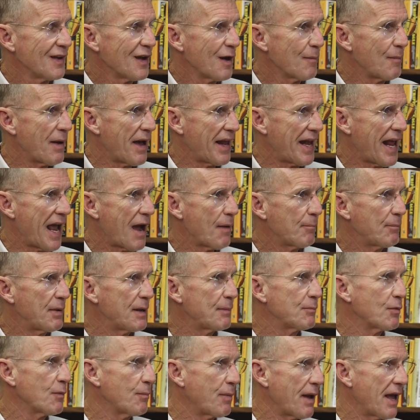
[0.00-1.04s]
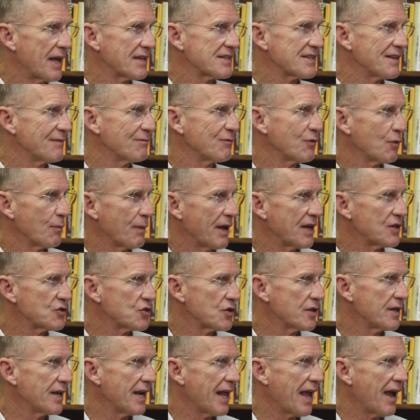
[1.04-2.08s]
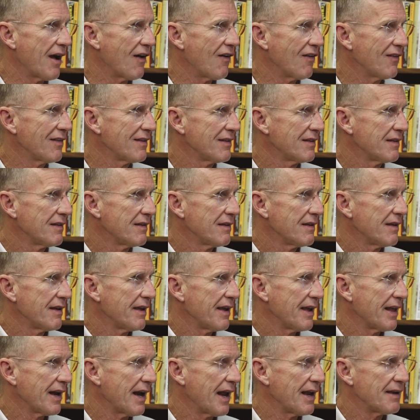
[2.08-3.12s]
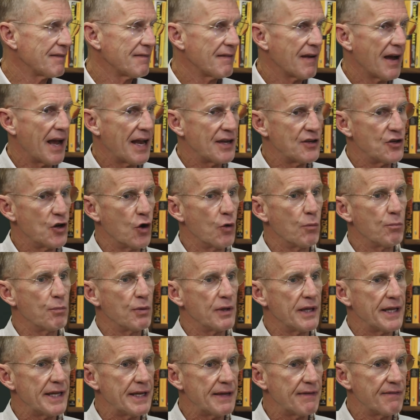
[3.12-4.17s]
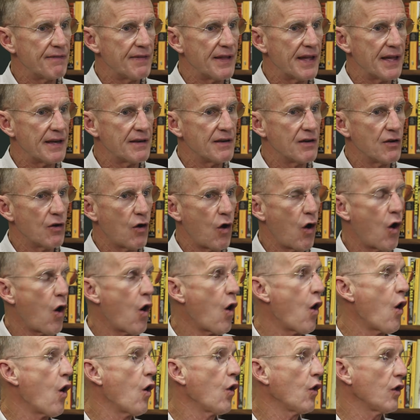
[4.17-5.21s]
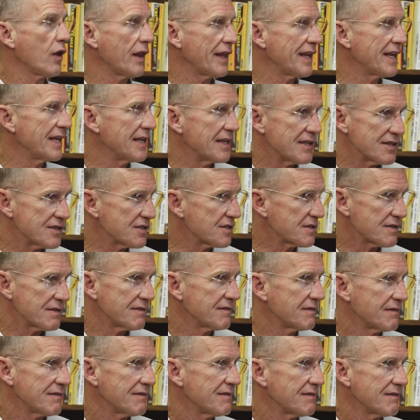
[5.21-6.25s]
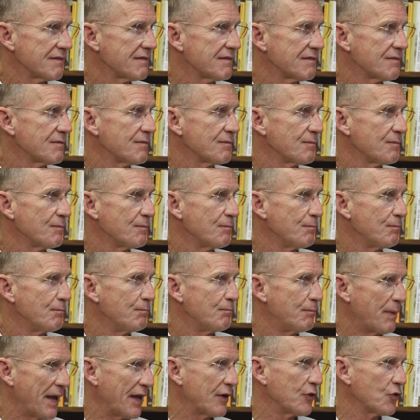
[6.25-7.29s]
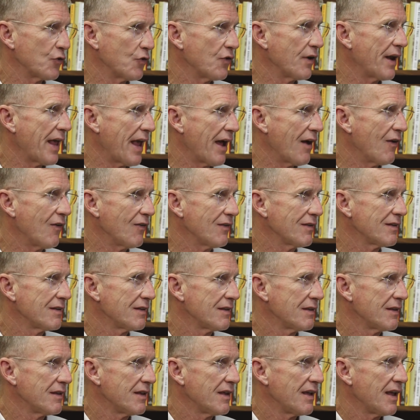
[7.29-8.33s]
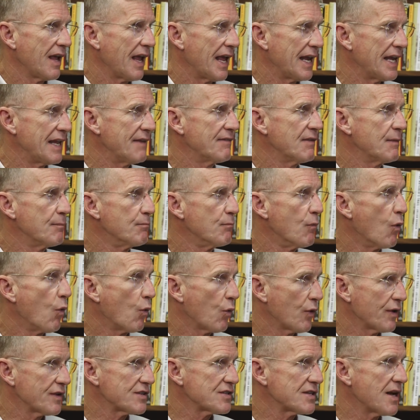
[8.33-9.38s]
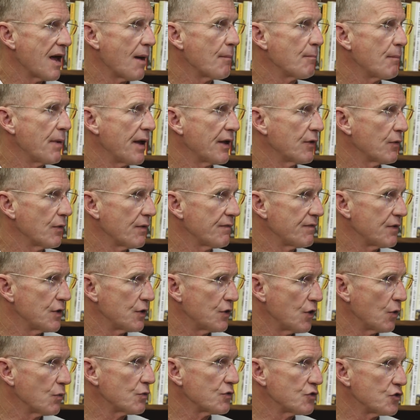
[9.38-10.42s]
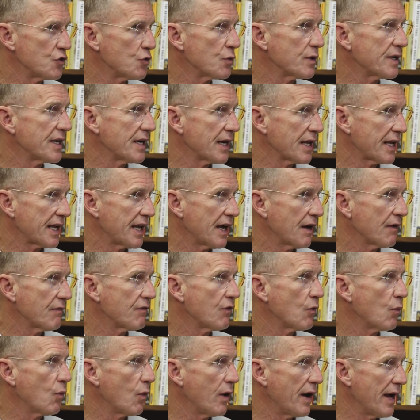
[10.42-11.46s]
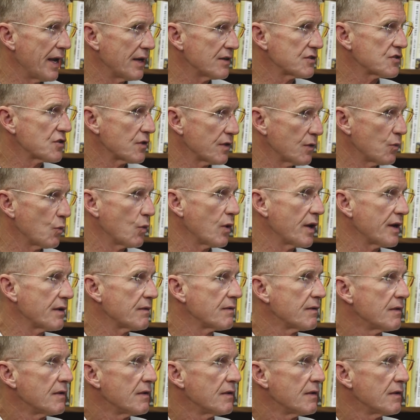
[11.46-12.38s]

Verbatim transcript: about how people pass information now, and I, I don't believe that all is better now, and even more is not better if you don't do it in a careful way, so that what